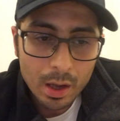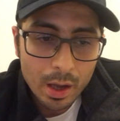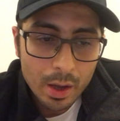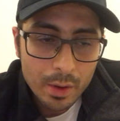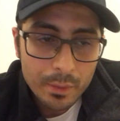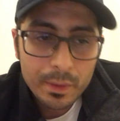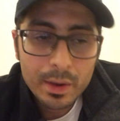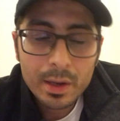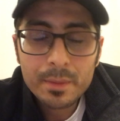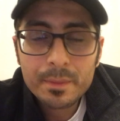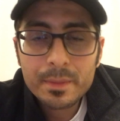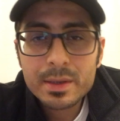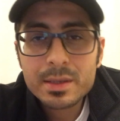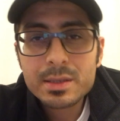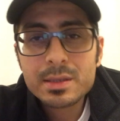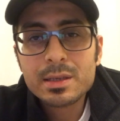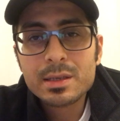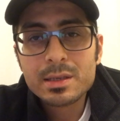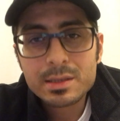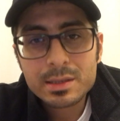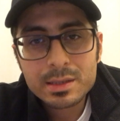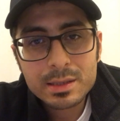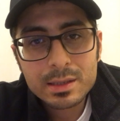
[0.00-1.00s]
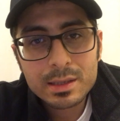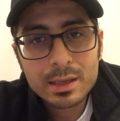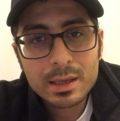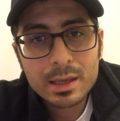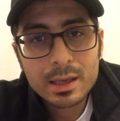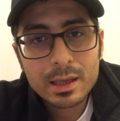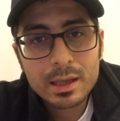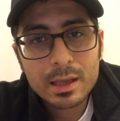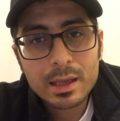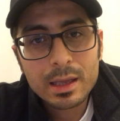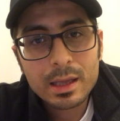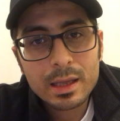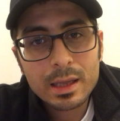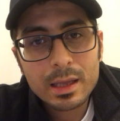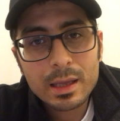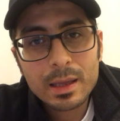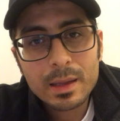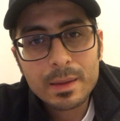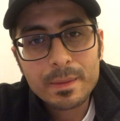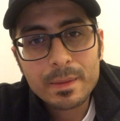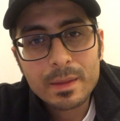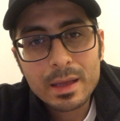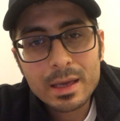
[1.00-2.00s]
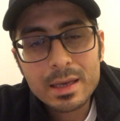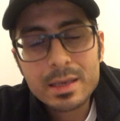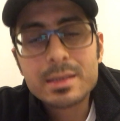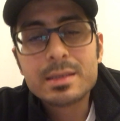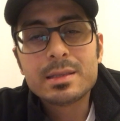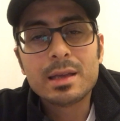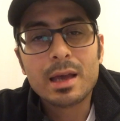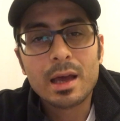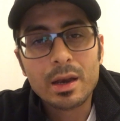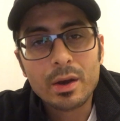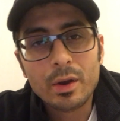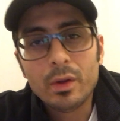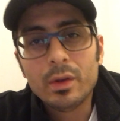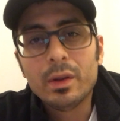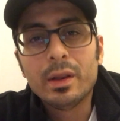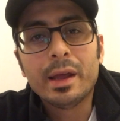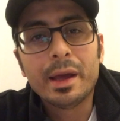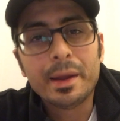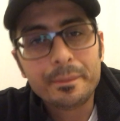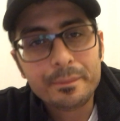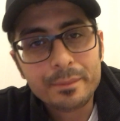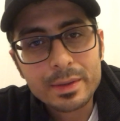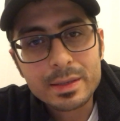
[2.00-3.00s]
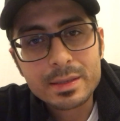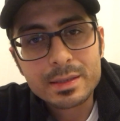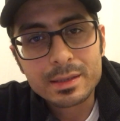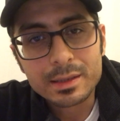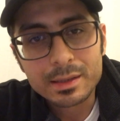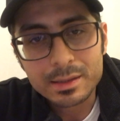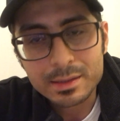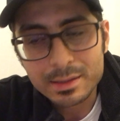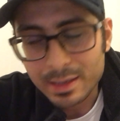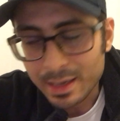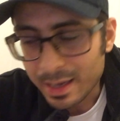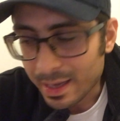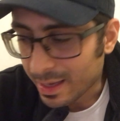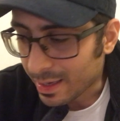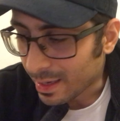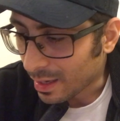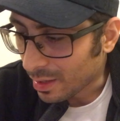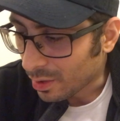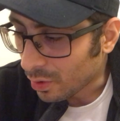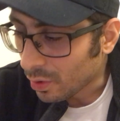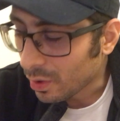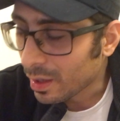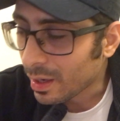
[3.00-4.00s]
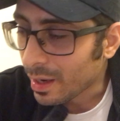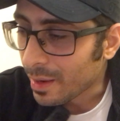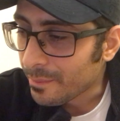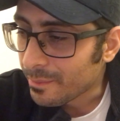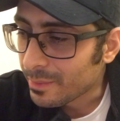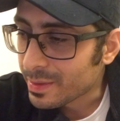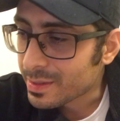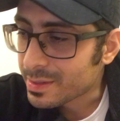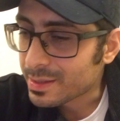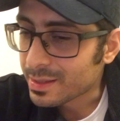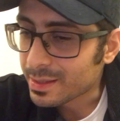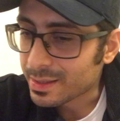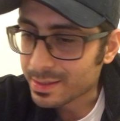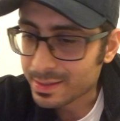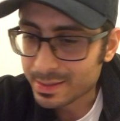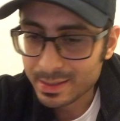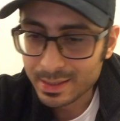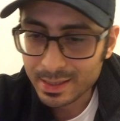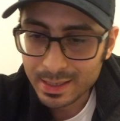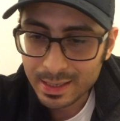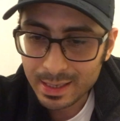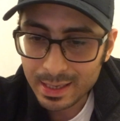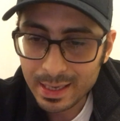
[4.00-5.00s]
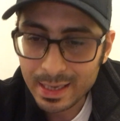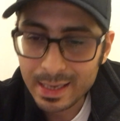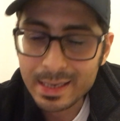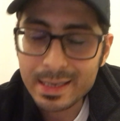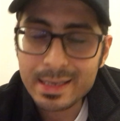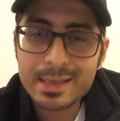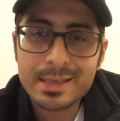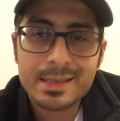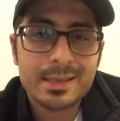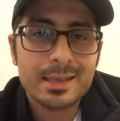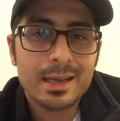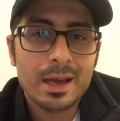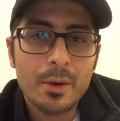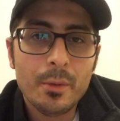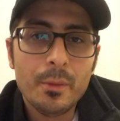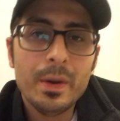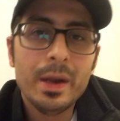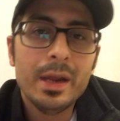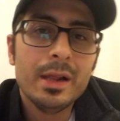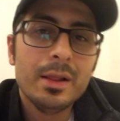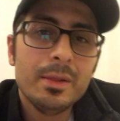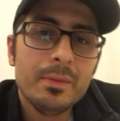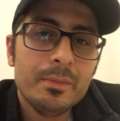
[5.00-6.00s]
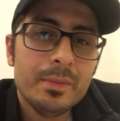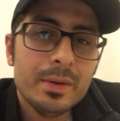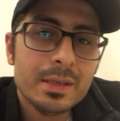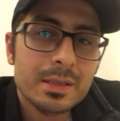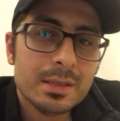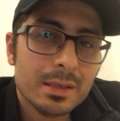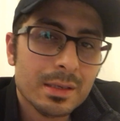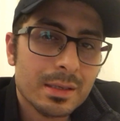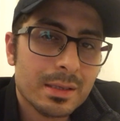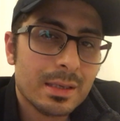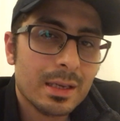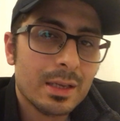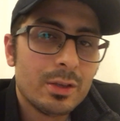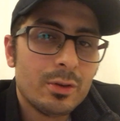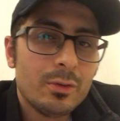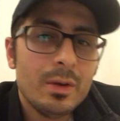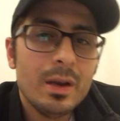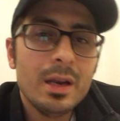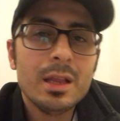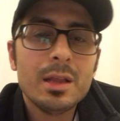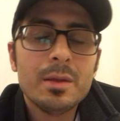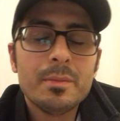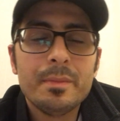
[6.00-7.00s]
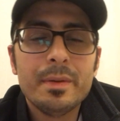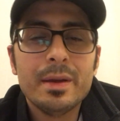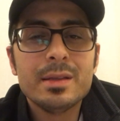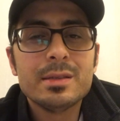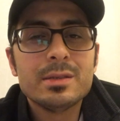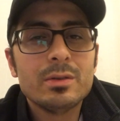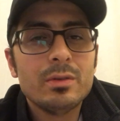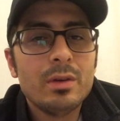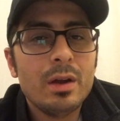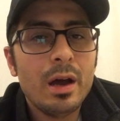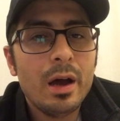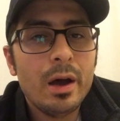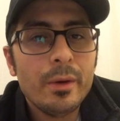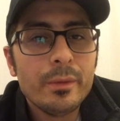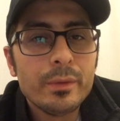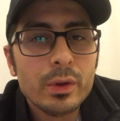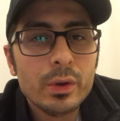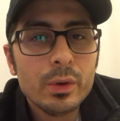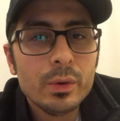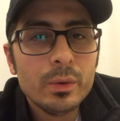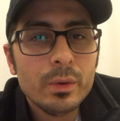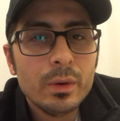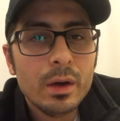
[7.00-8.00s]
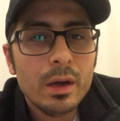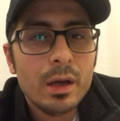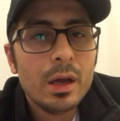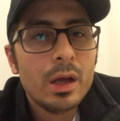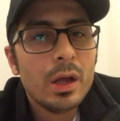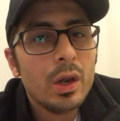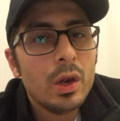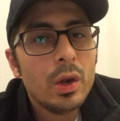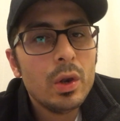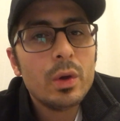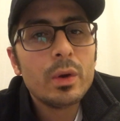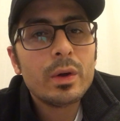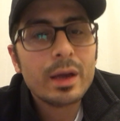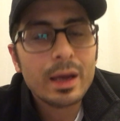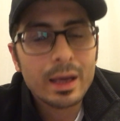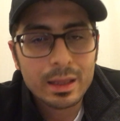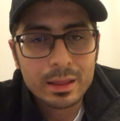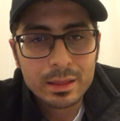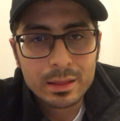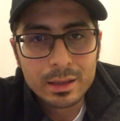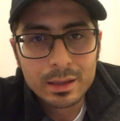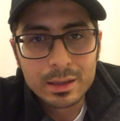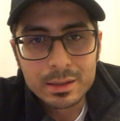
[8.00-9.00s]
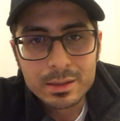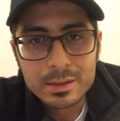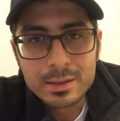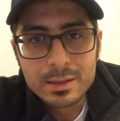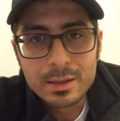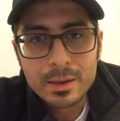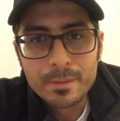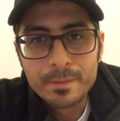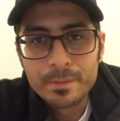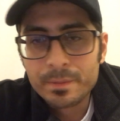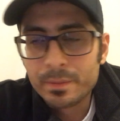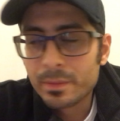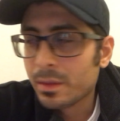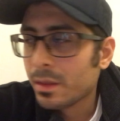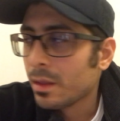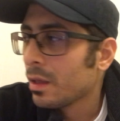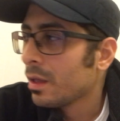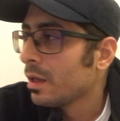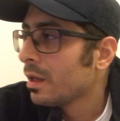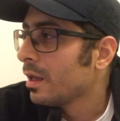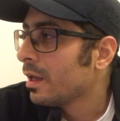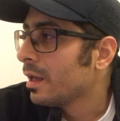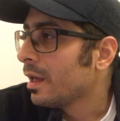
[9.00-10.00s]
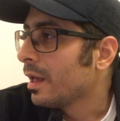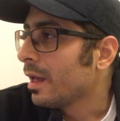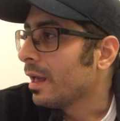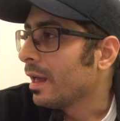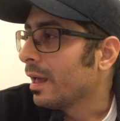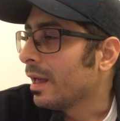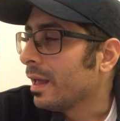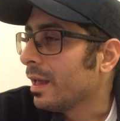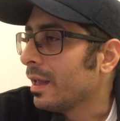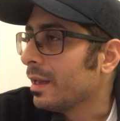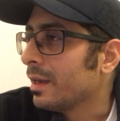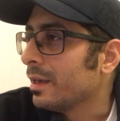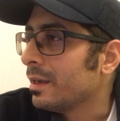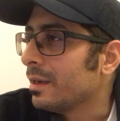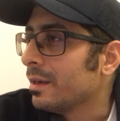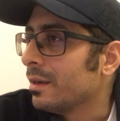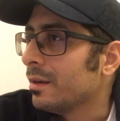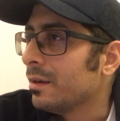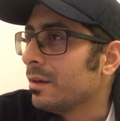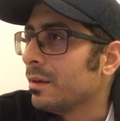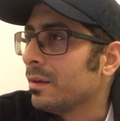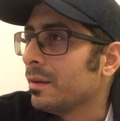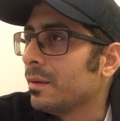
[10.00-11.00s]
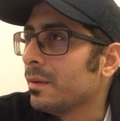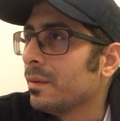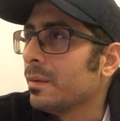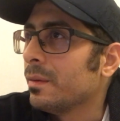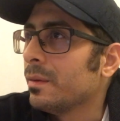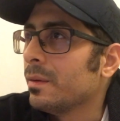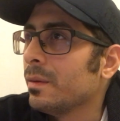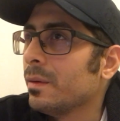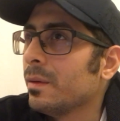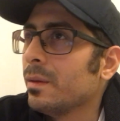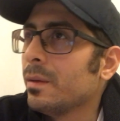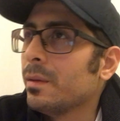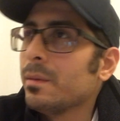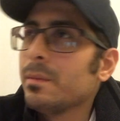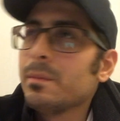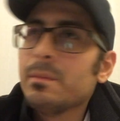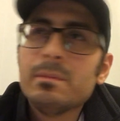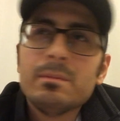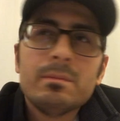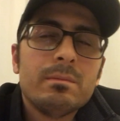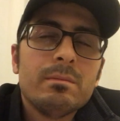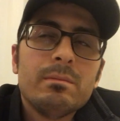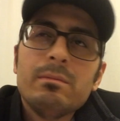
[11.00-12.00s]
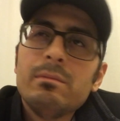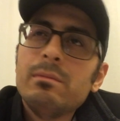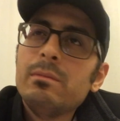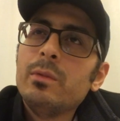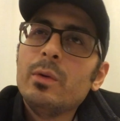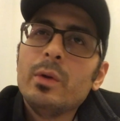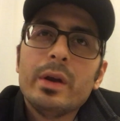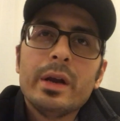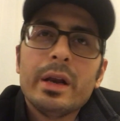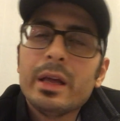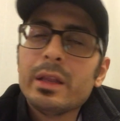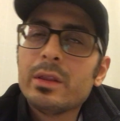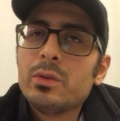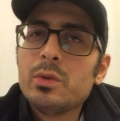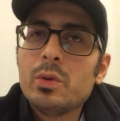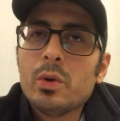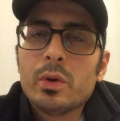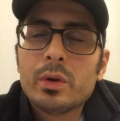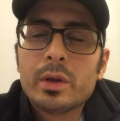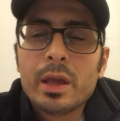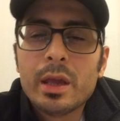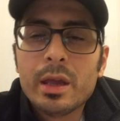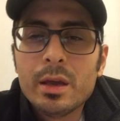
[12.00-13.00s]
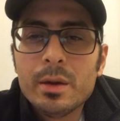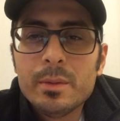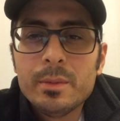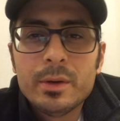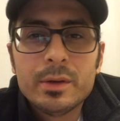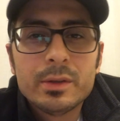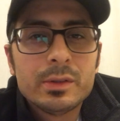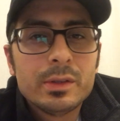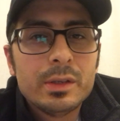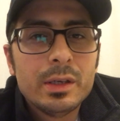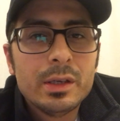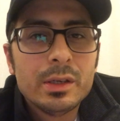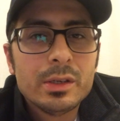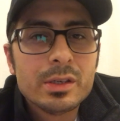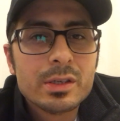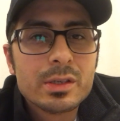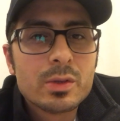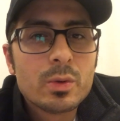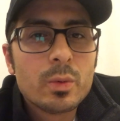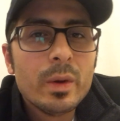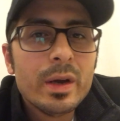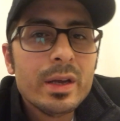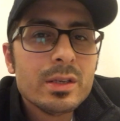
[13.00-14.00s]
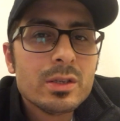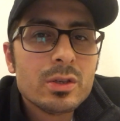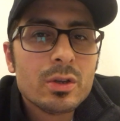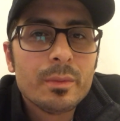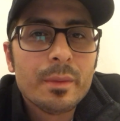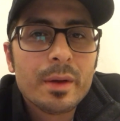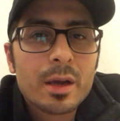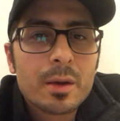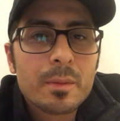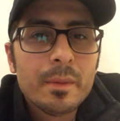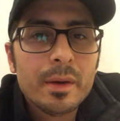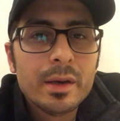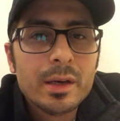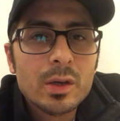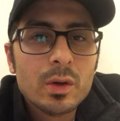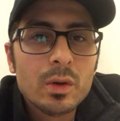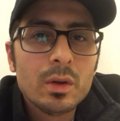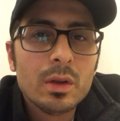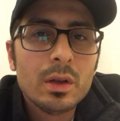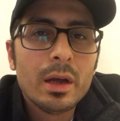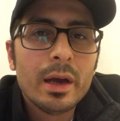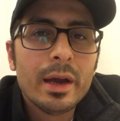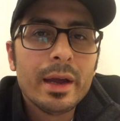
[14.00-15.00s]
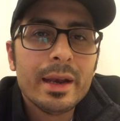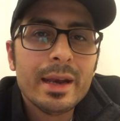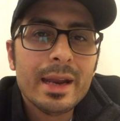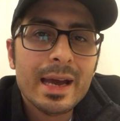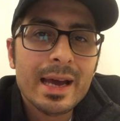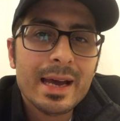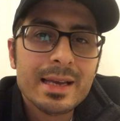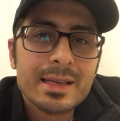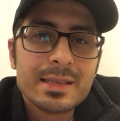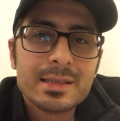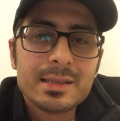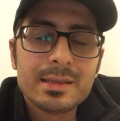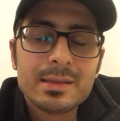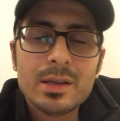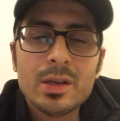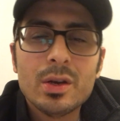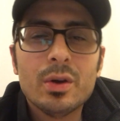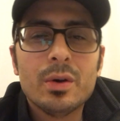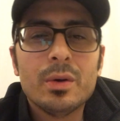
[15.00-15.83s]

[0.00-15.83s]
a real business is an online business, and an online business is a real business. It really depends on how you look at things. And we're not talking about here just ways to make money online as